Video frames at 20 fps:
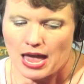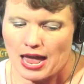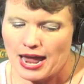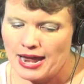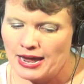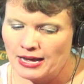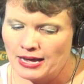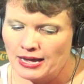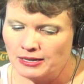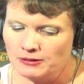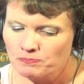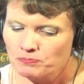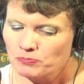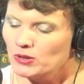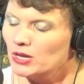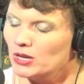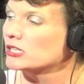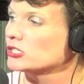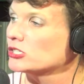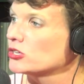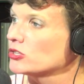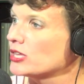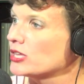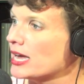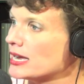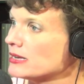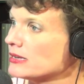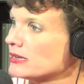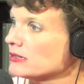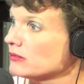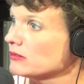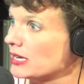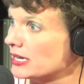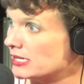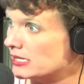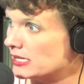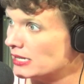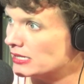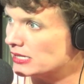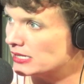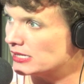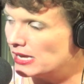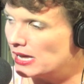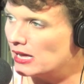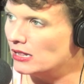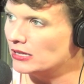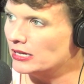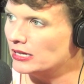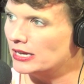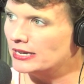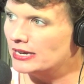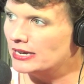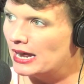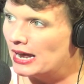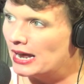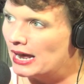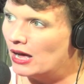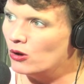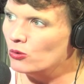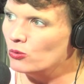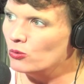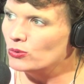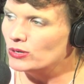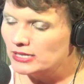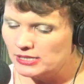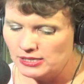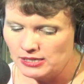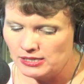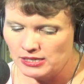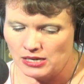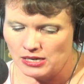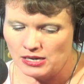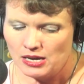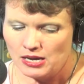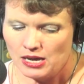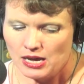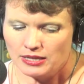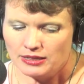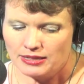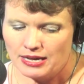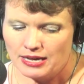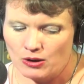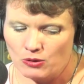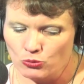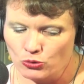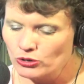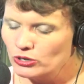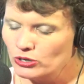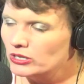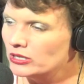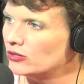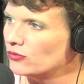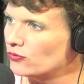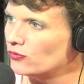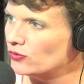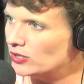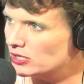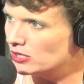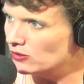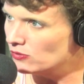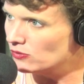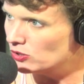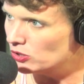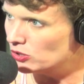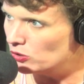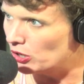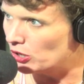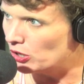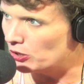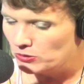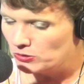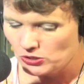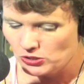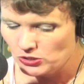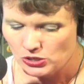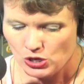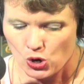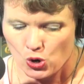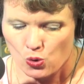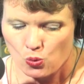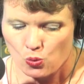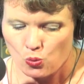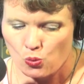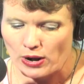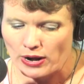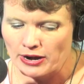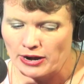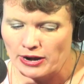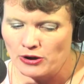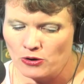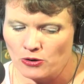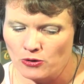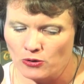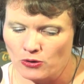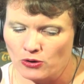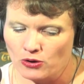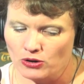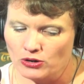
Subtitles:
And so they set sail. And now we see that we're in the Feast of Sukkot, where